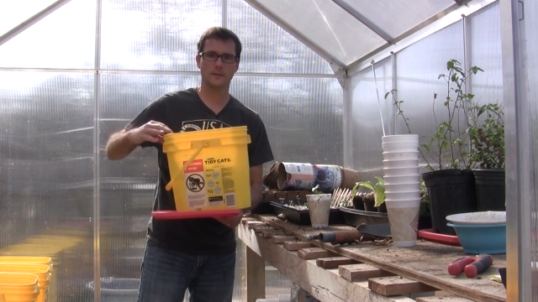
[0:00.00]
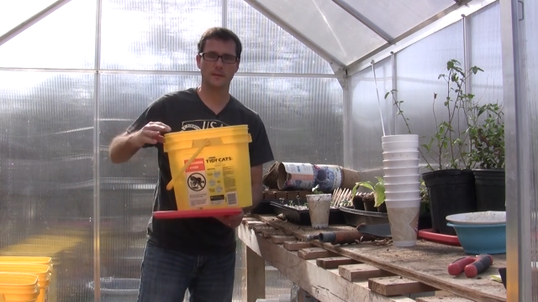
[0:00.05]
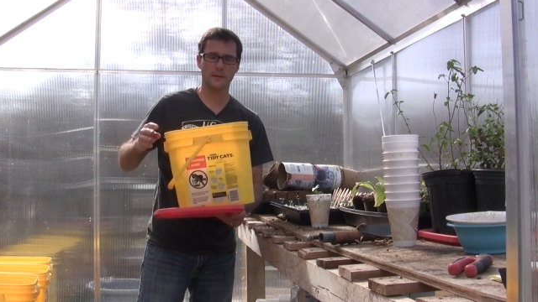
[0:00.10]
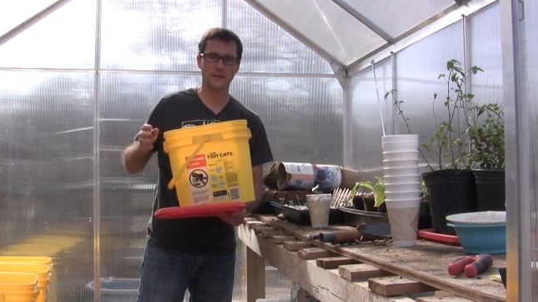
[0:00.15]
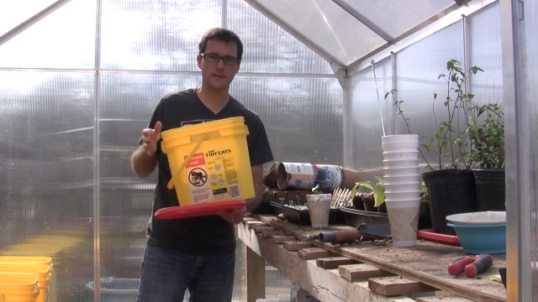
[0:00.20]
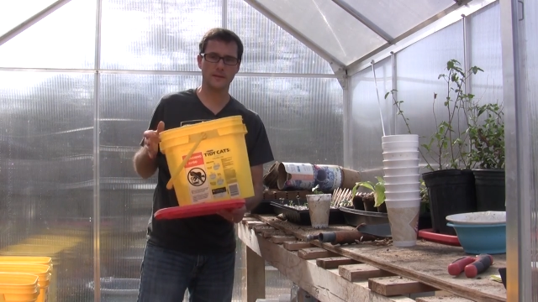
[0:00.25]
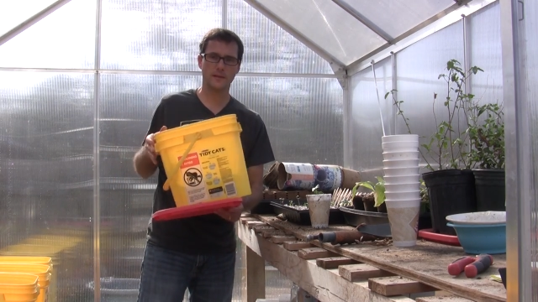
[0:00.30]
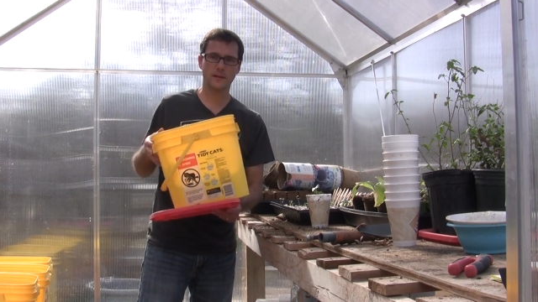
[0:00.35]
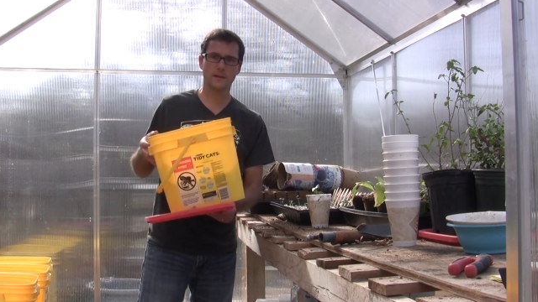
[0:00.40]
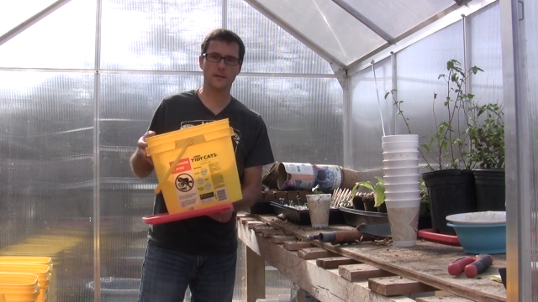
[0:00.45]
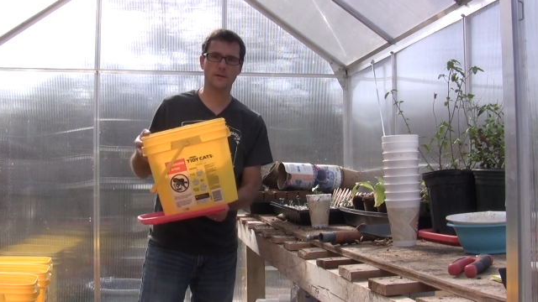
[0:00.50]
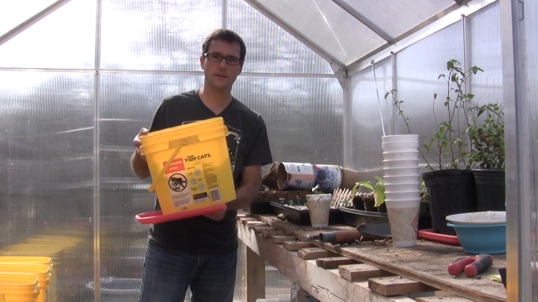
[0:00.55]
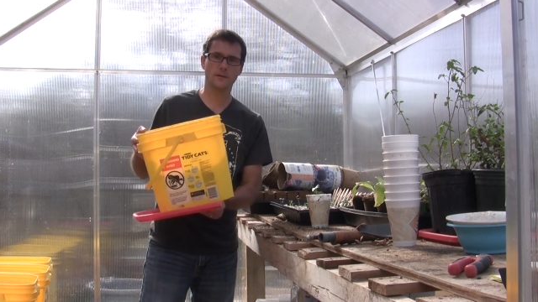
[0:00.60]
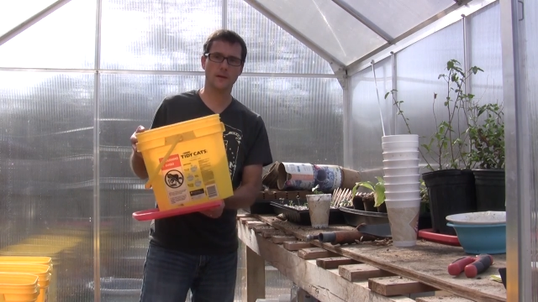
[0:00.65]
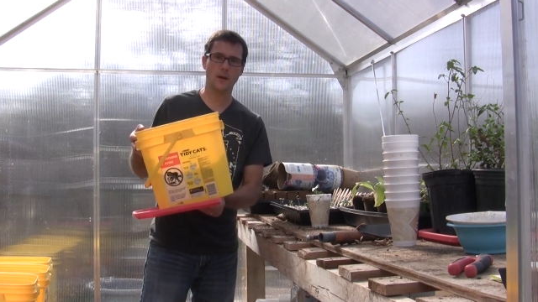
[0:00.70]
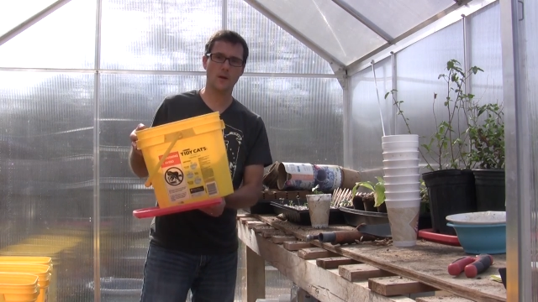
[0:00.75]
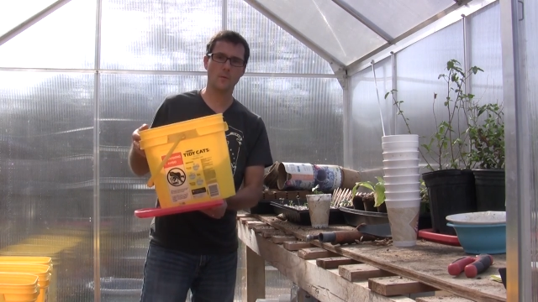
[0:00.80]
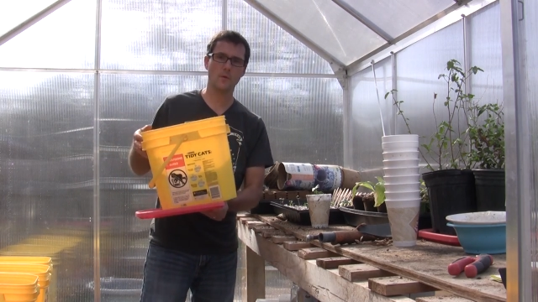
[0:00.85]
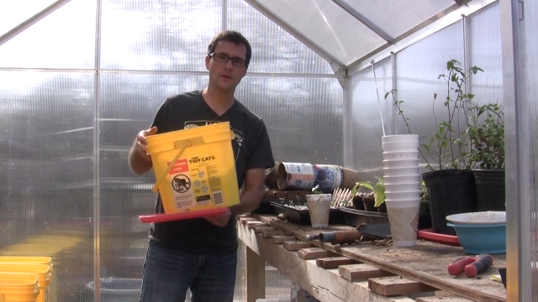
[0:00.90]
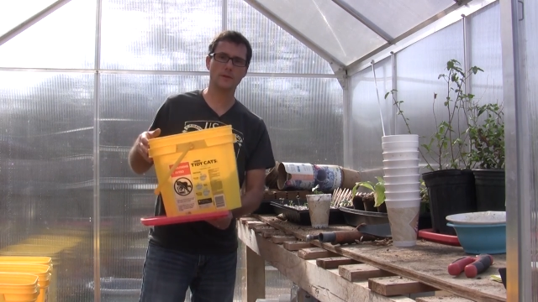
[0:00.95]
These here,
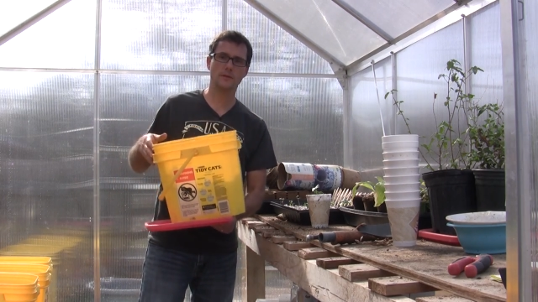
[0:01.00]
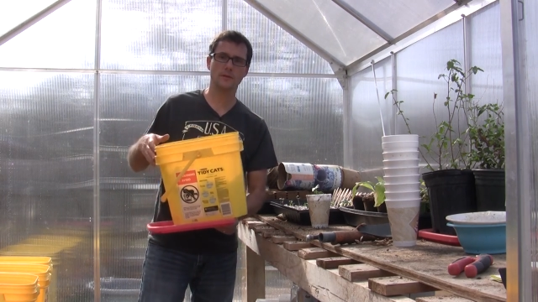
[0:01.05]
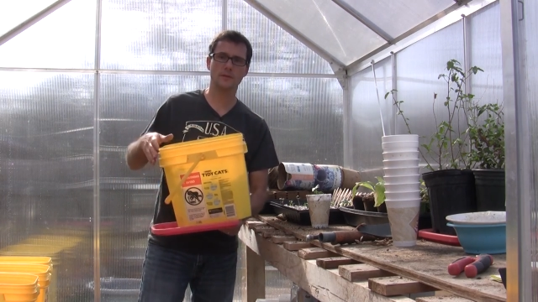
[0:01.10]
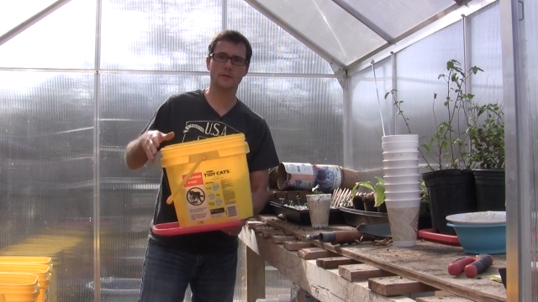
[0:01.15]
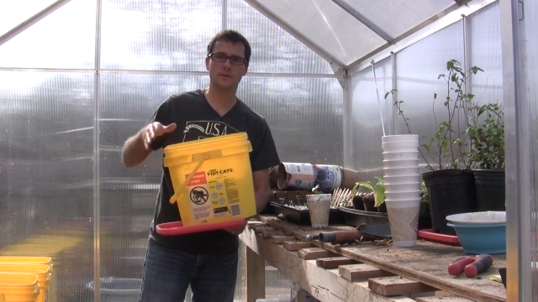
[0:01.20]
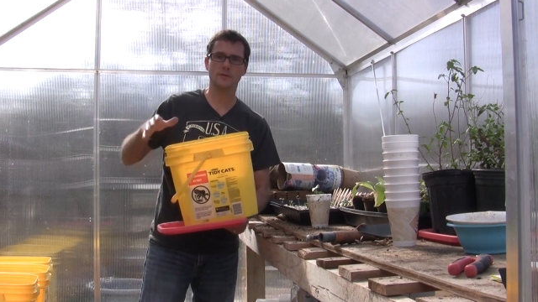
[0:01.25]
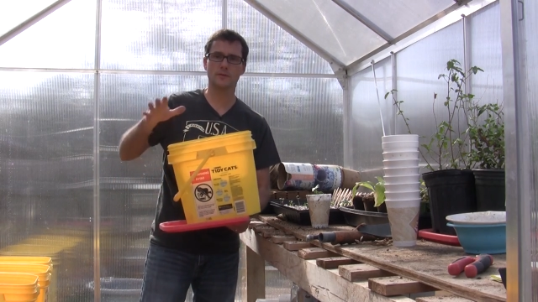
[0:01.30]
I was going to